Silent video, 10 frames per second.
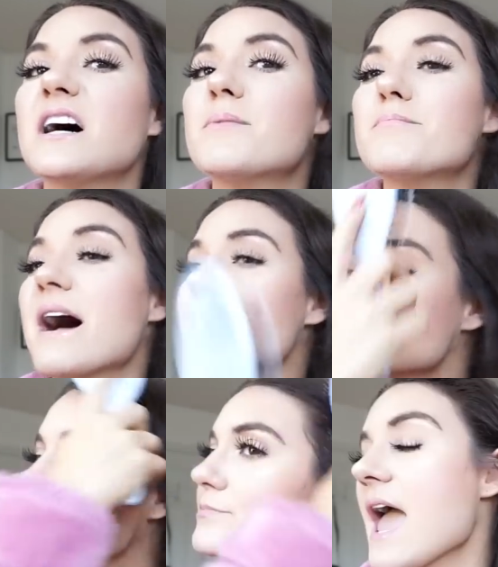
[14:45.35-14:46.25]
a
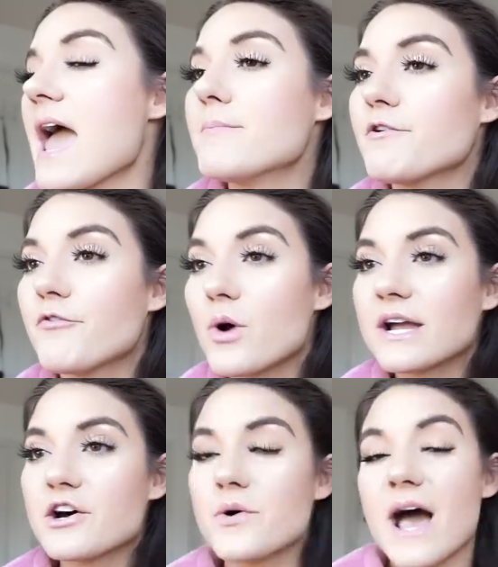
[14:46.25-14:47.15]
mess. And before
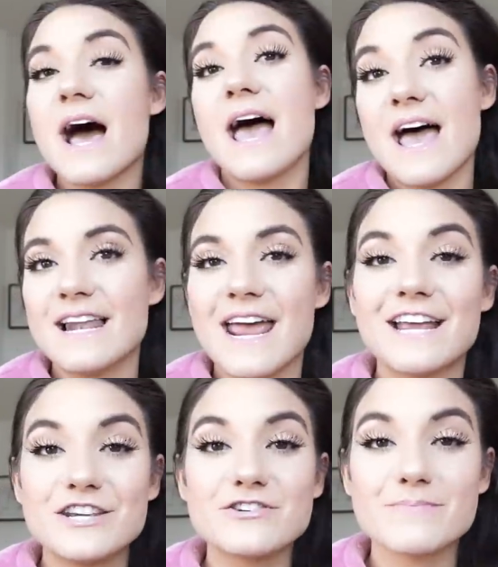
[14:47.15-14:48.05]
I go ahead
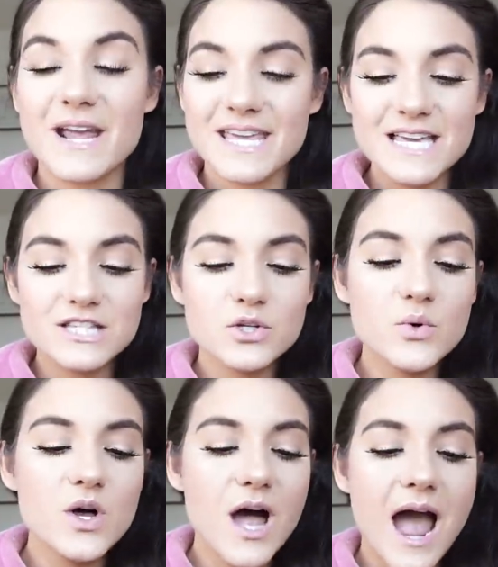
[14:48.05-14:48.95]
and use my heat
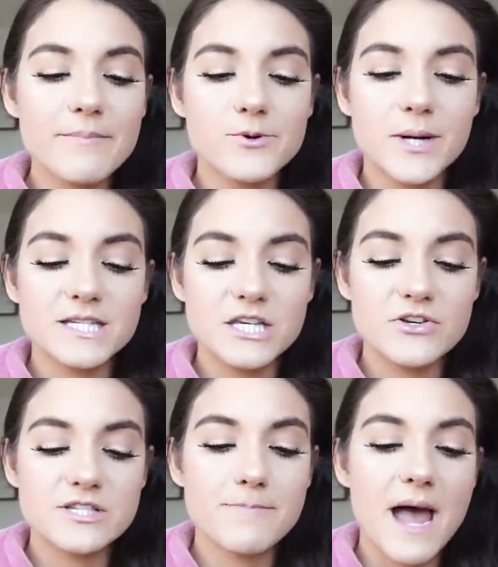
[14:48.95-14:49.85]
tool, I'm going to
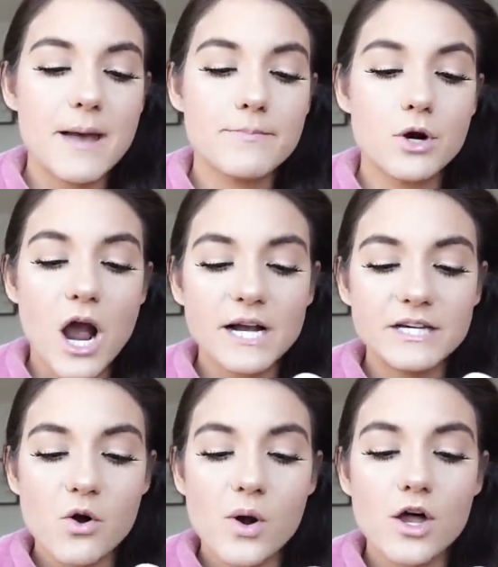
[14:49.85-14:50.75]
use my
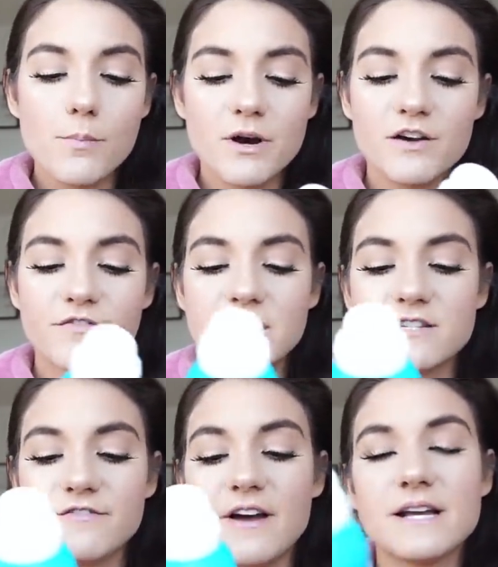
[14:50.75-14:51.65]
Moroccan Oil Perfect
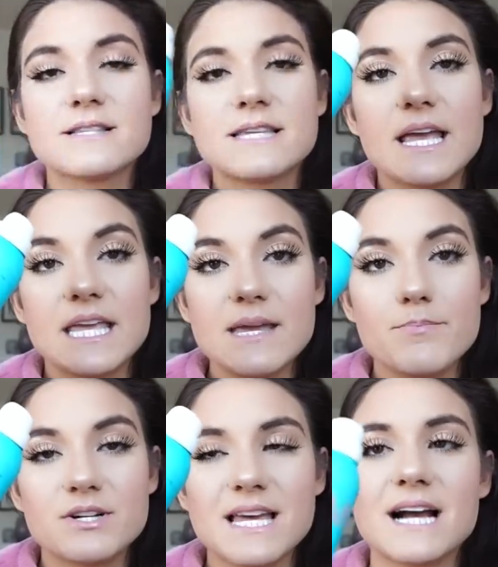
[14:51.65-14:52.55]
Defense
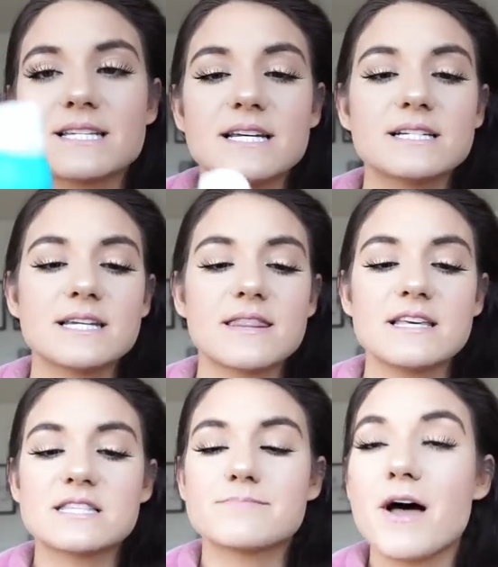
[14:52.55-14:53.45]
Heat Protectant.
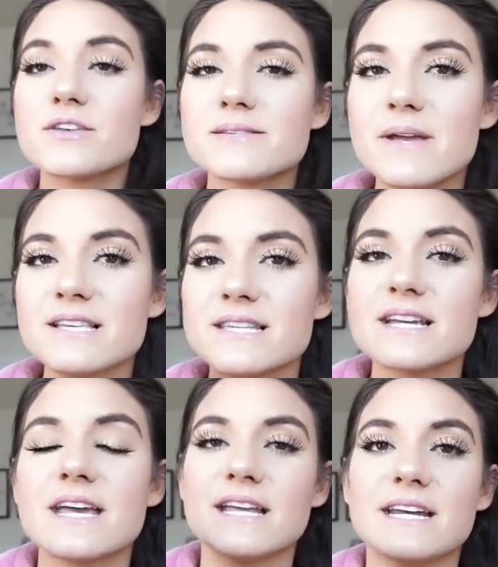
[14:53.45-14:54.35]
This smells
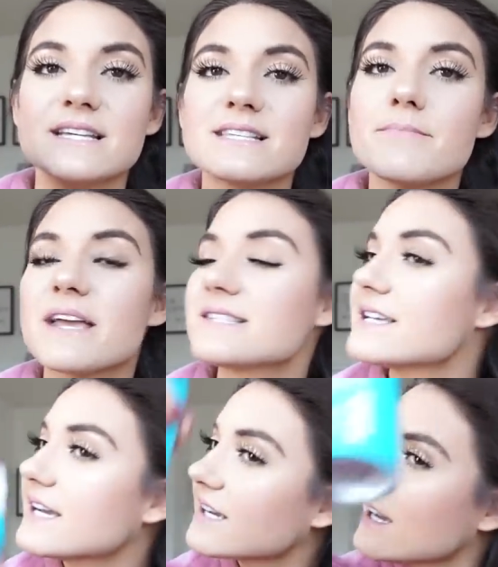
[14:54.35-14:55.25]
amazing, it is
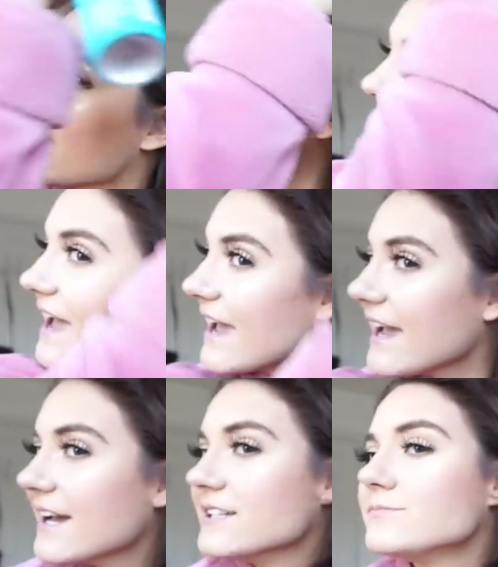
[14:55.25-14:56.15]
amazing,
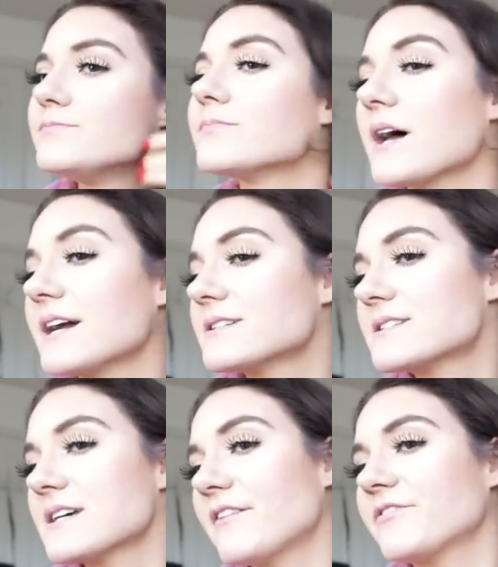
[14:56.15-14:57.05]
and I
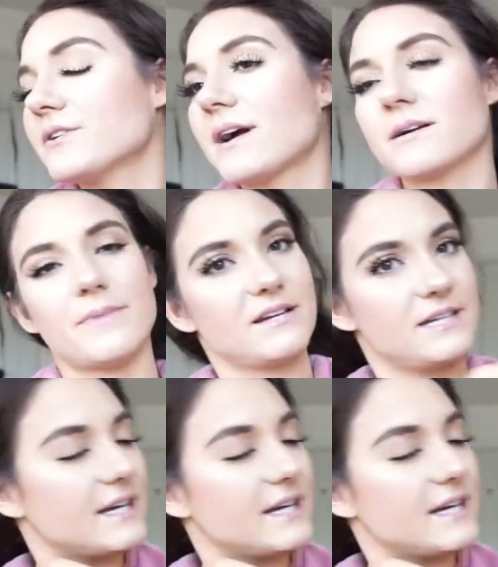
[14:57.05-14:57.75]
definitely recommend